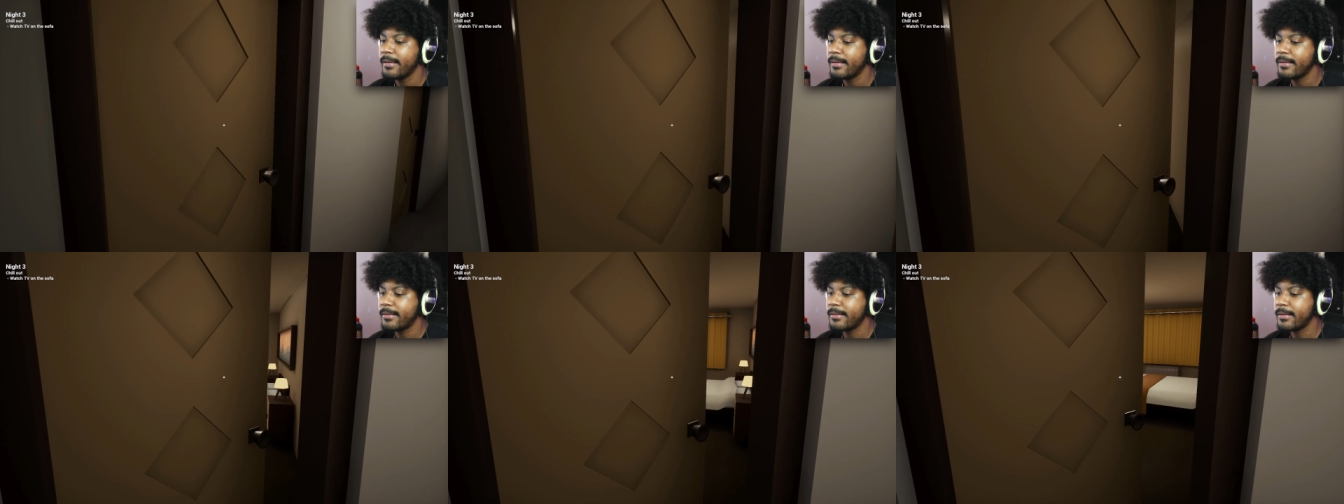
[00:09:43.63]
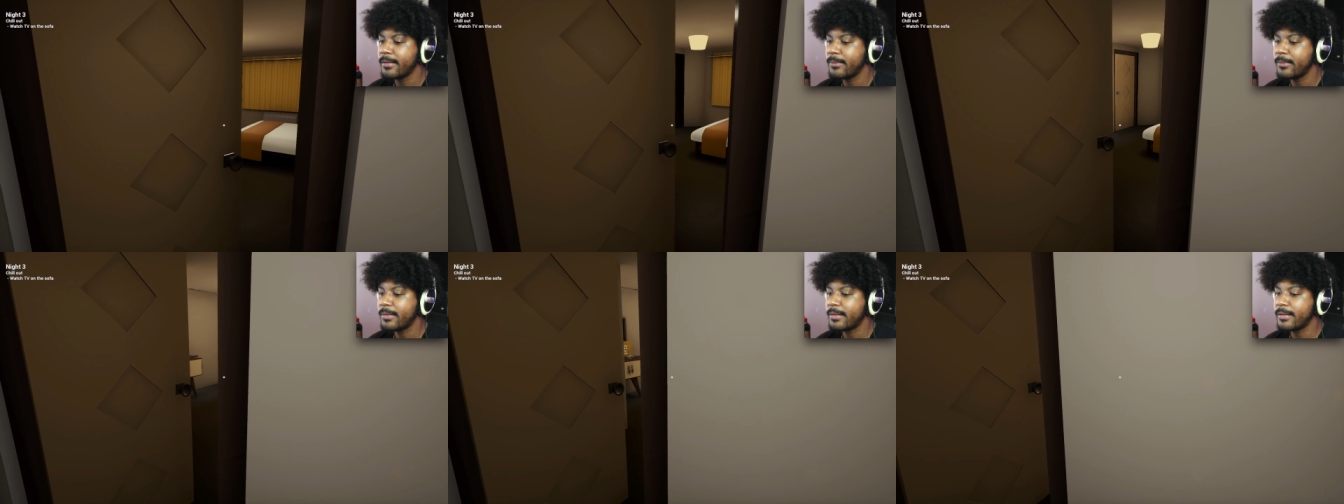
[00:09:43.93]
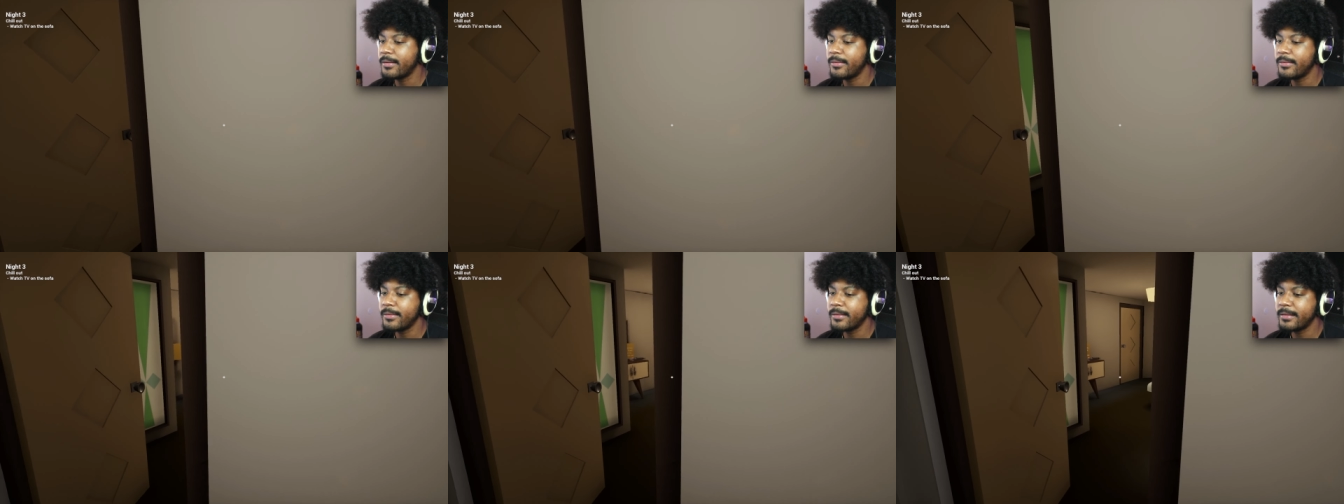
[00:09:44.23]
Something's
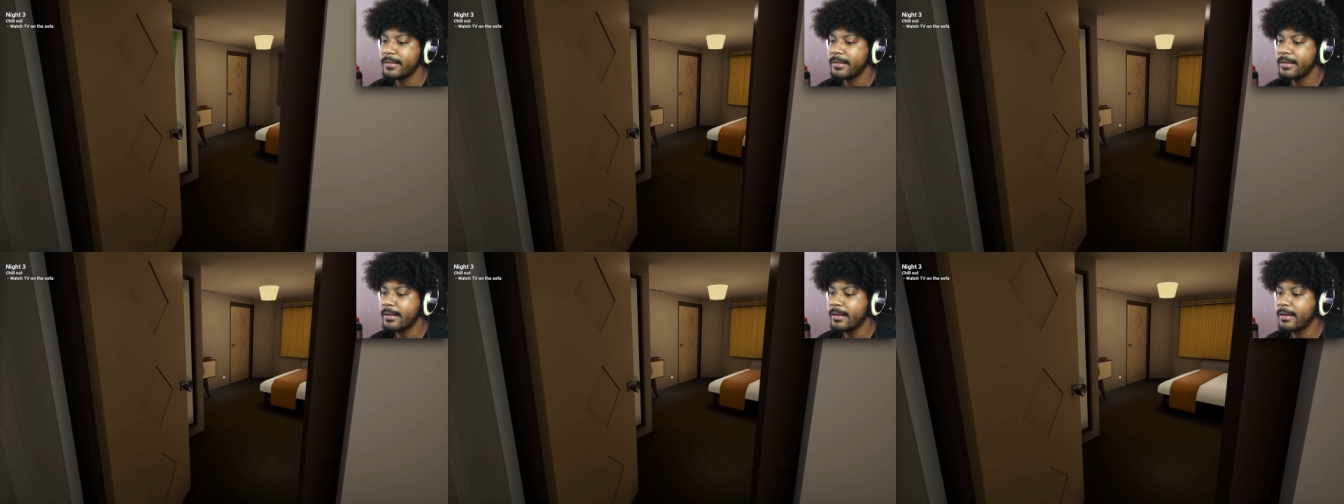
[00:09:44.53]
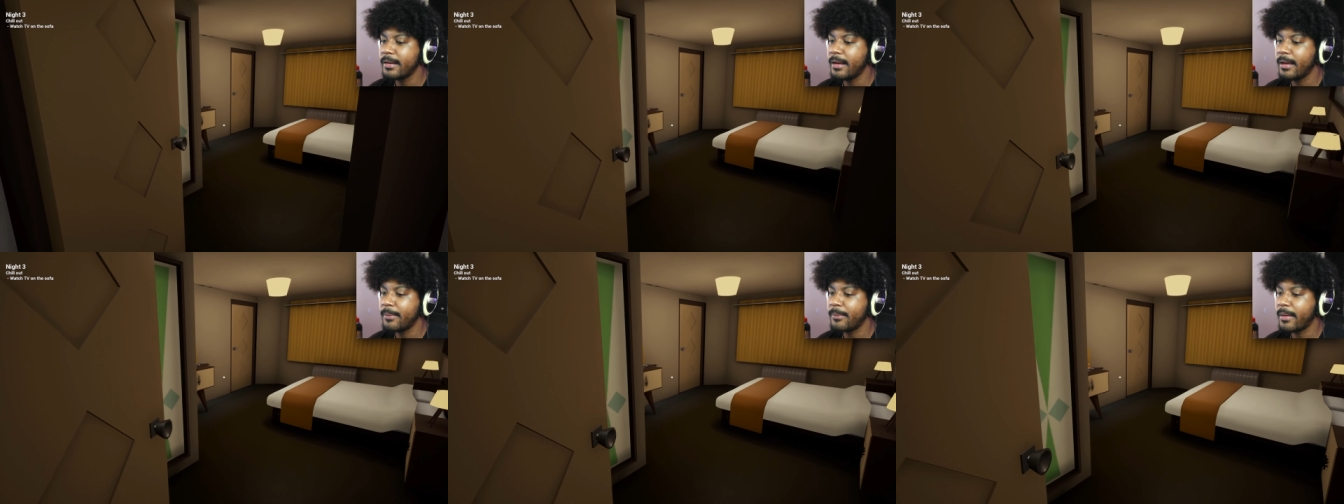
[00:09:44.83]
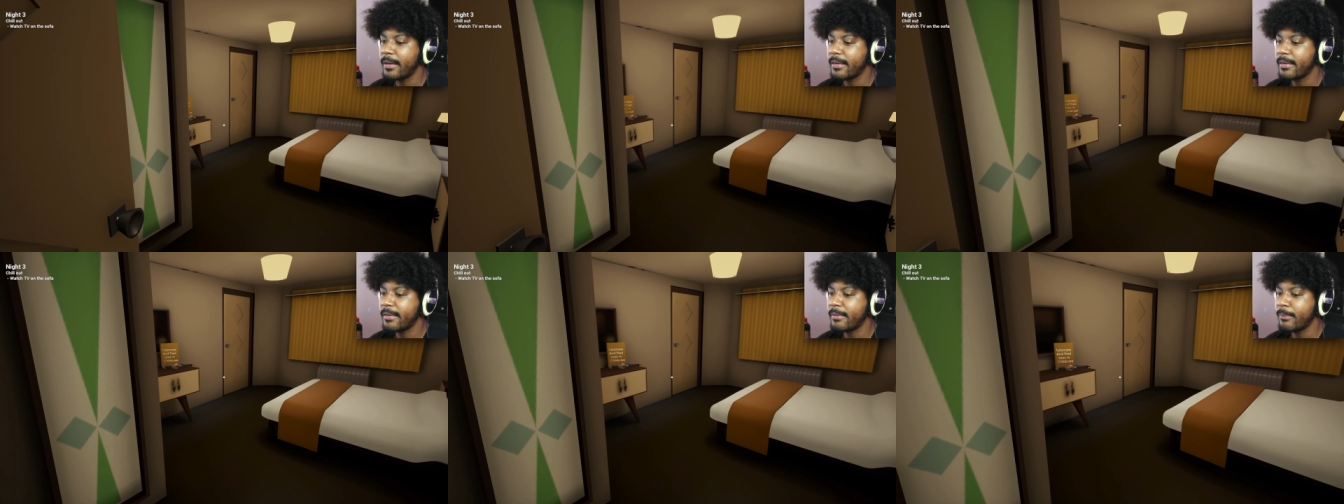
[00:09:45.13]
going chilly down
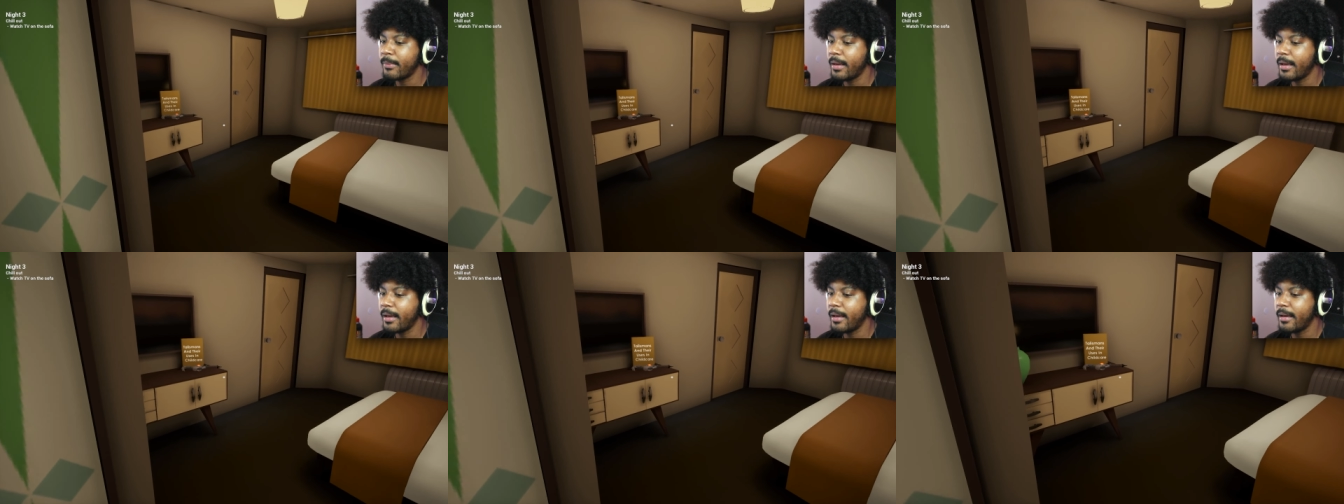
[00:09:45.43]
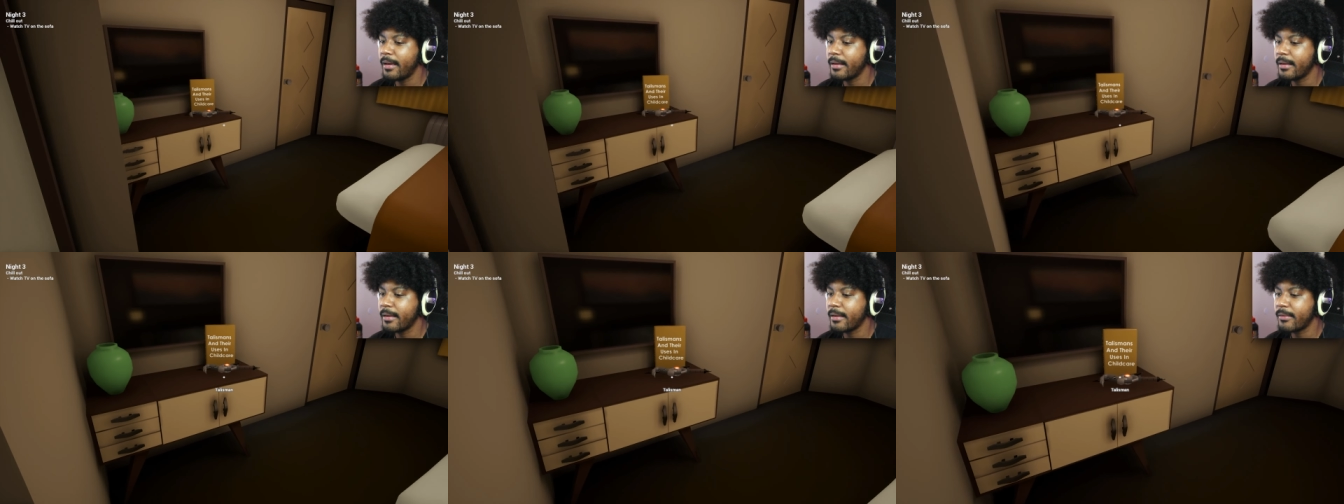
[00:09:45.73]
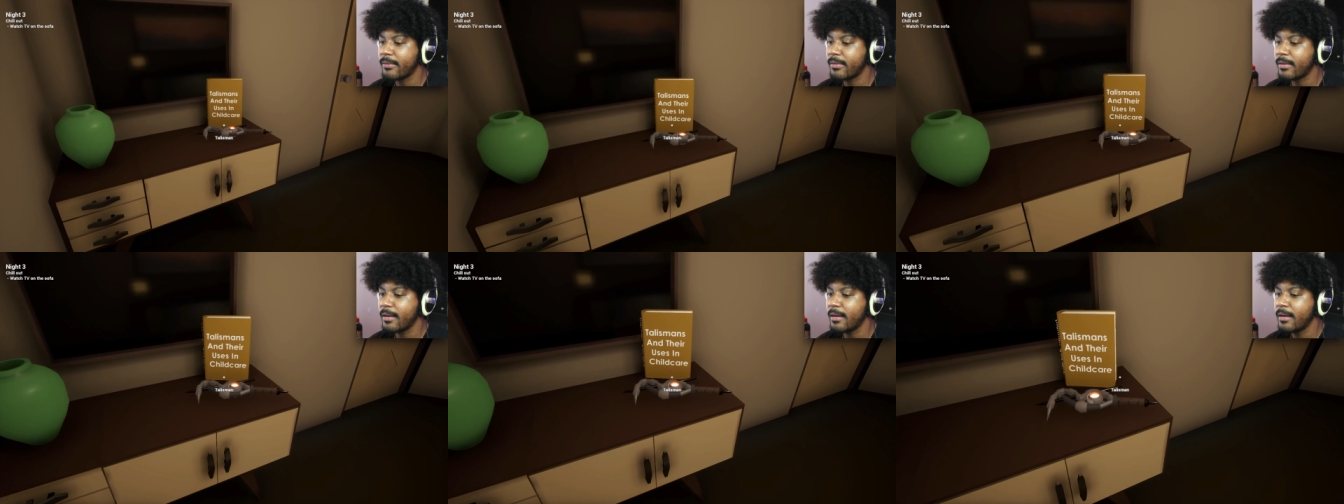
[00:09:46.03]
my spine. You know what
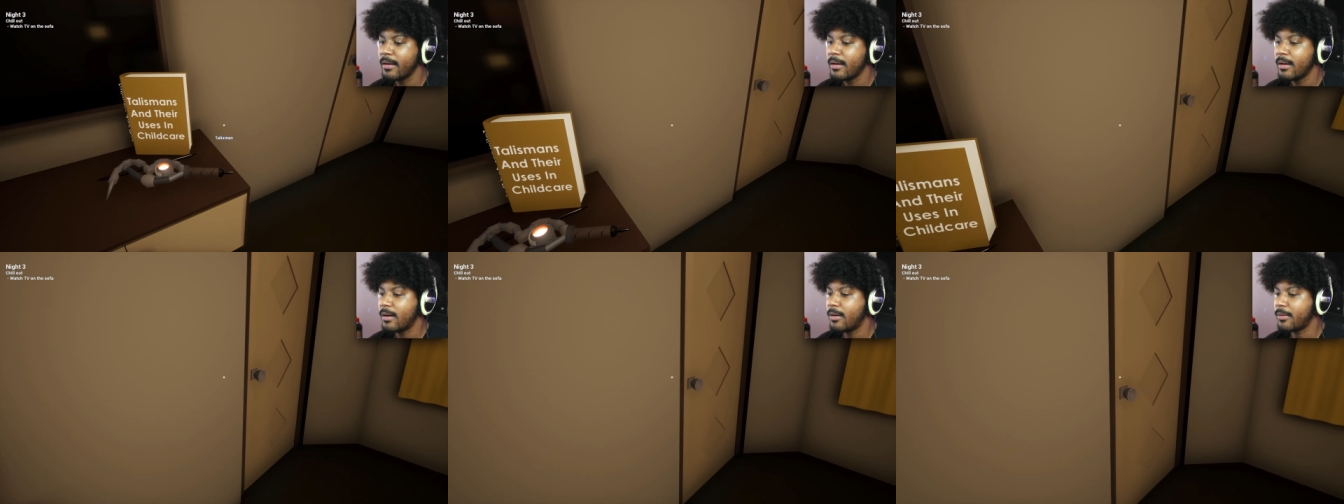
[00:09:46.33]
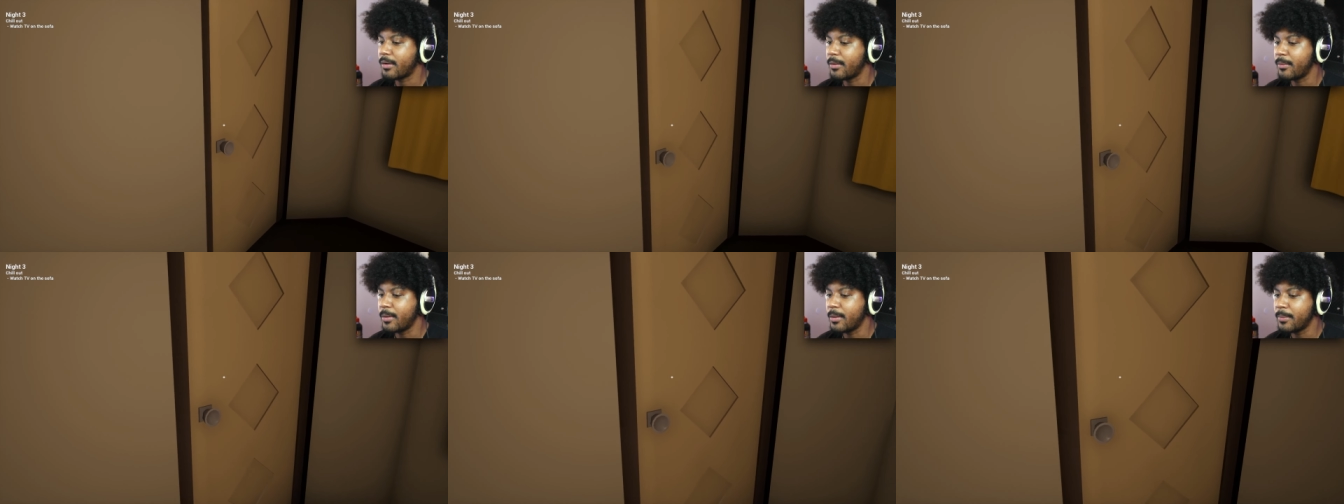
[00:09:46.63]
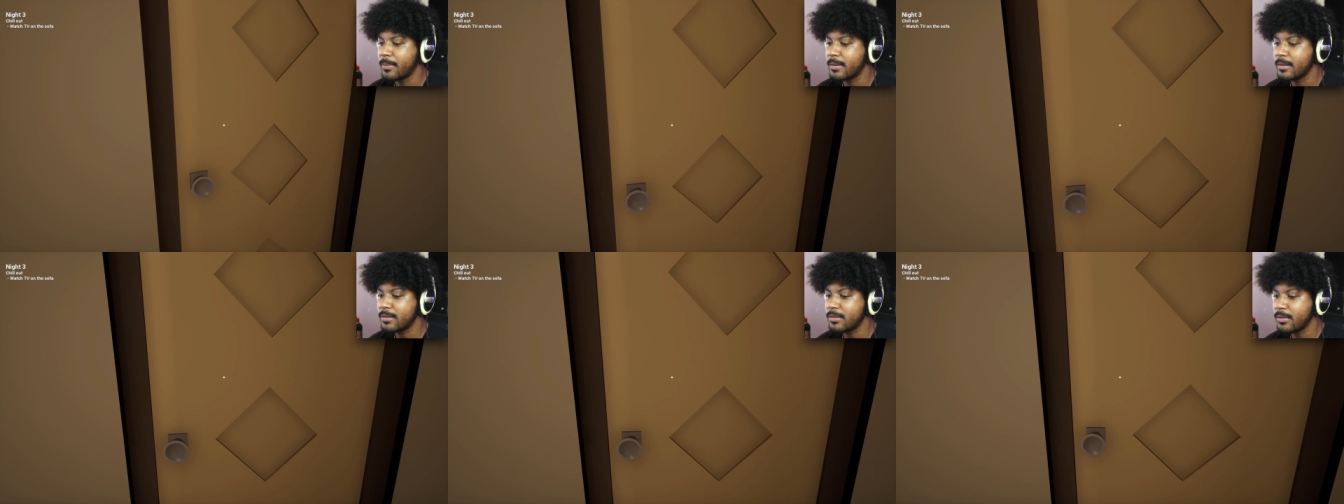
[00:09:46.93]
I'm saying? Oh, can we
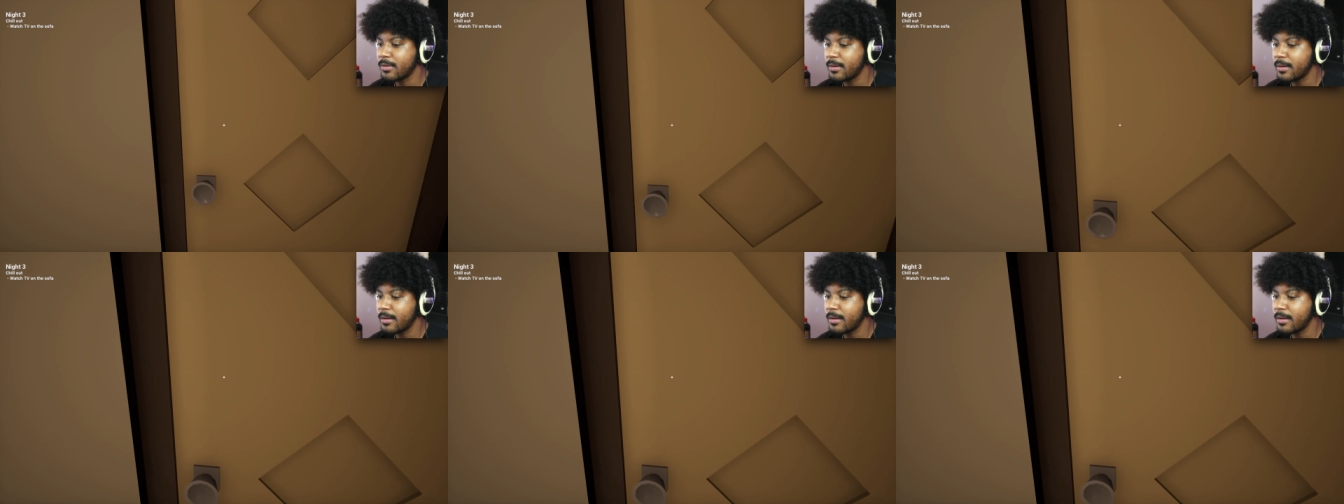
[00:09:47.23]
open this door